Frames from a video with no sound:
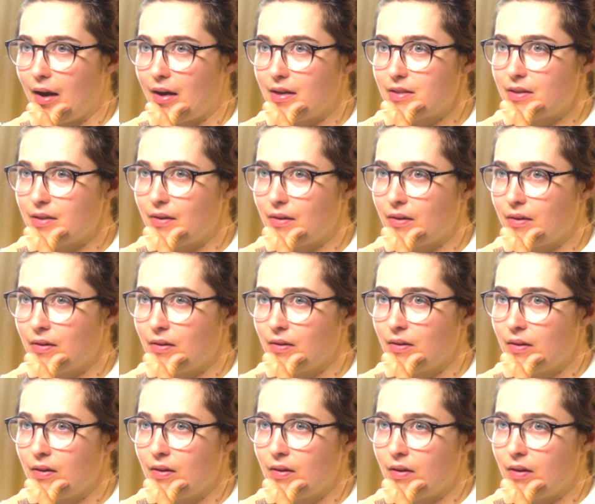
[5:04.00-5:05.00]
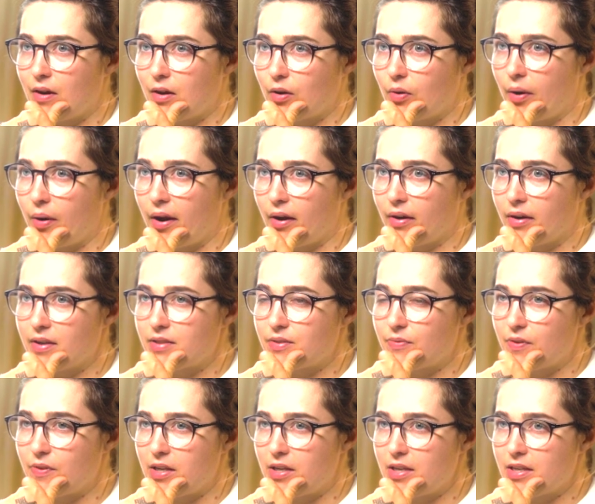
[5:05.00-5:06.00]
As a Aquarius
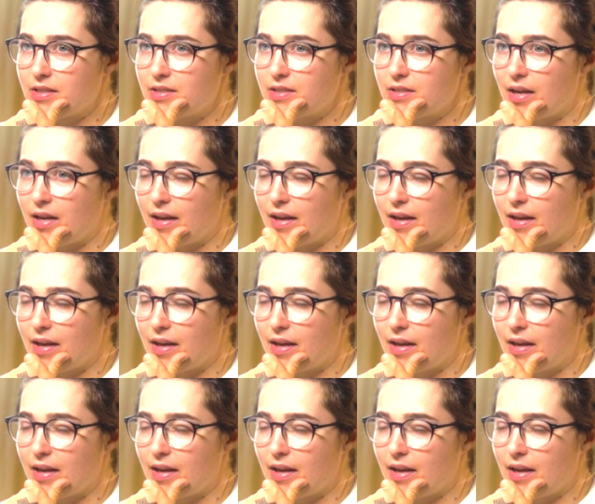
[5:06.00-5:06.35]
Venus,